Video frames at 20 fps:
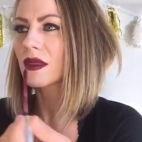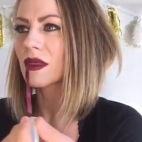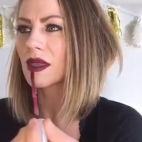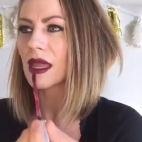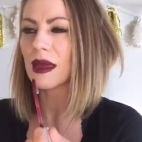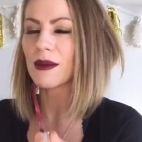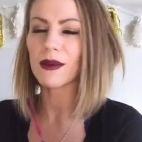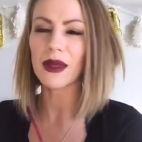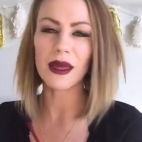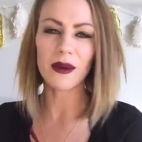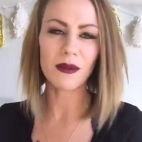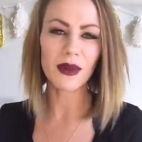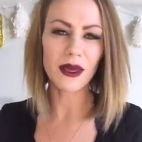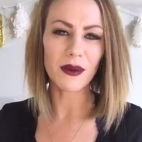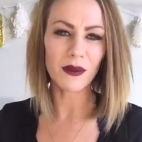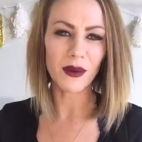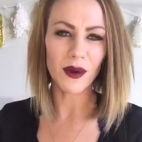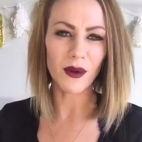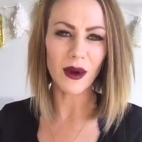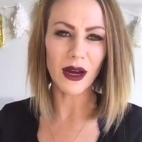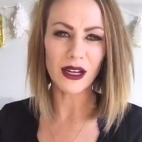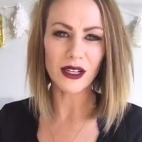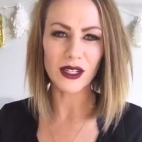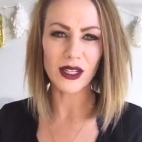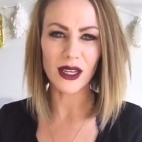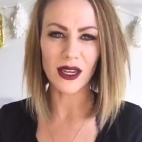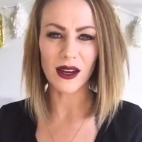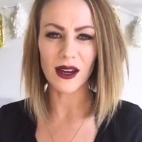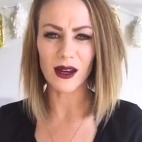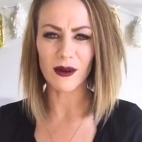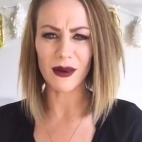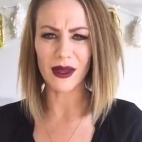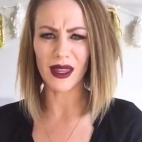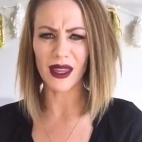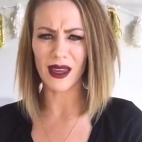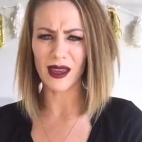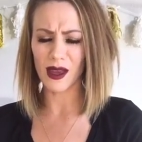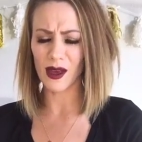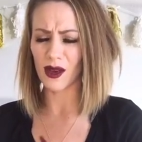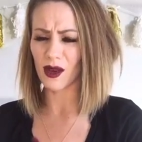Limelight people watching are gonna be
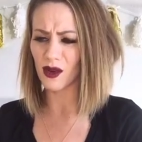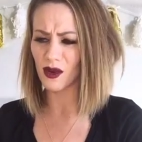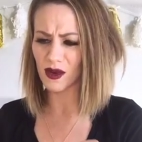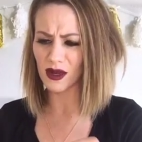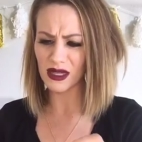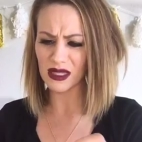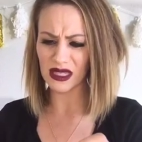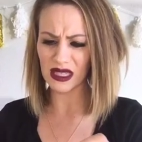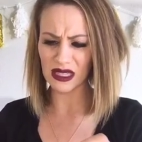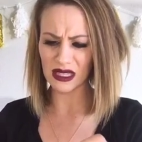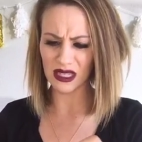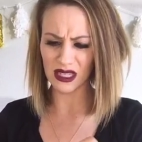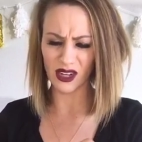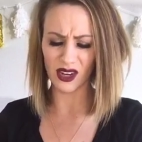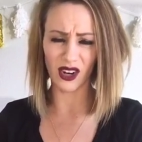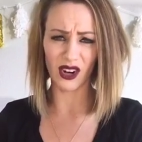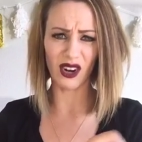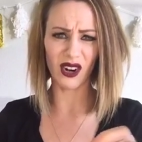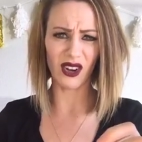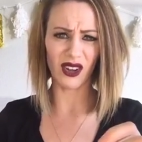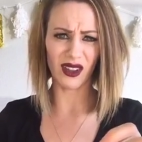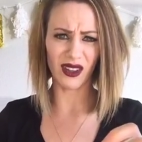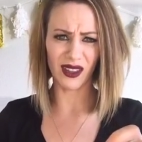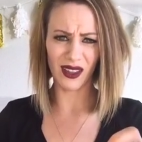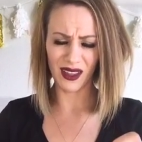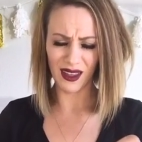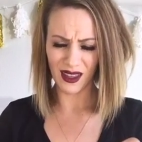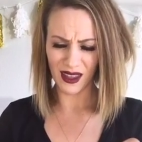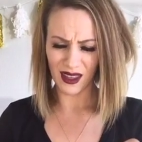like, who is this girl?